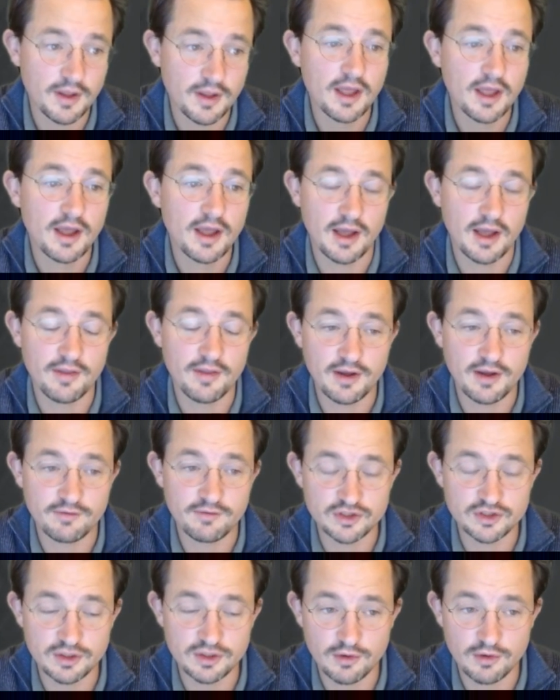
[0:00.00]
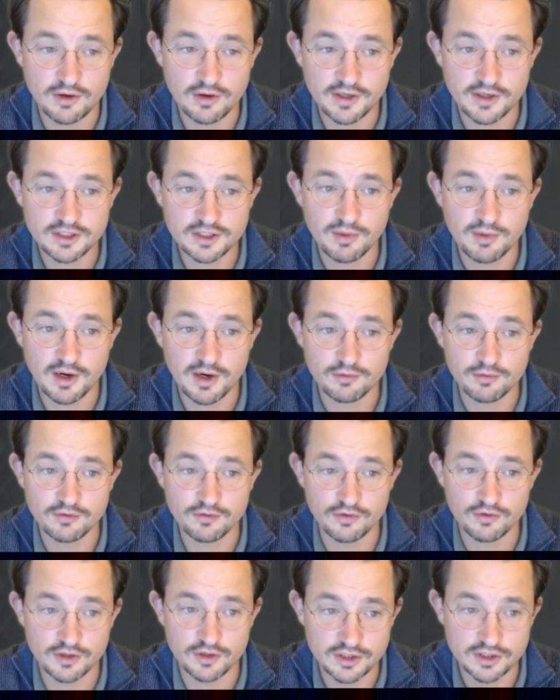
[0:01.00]
And they have a similar experiment for
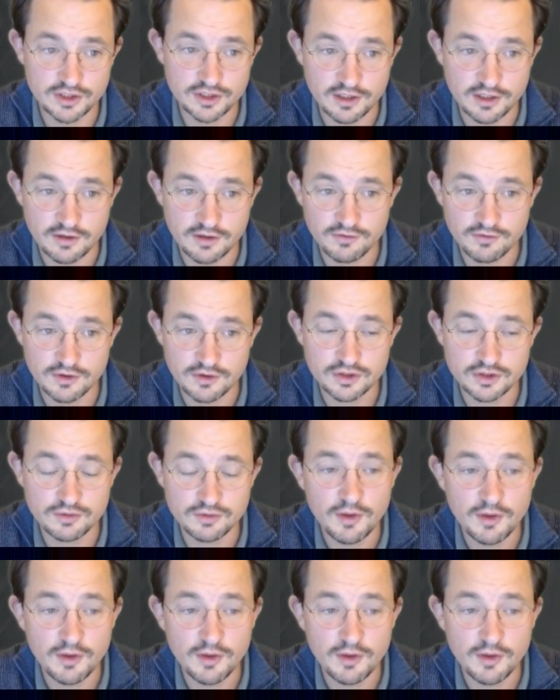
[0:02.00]
the distinctiveness.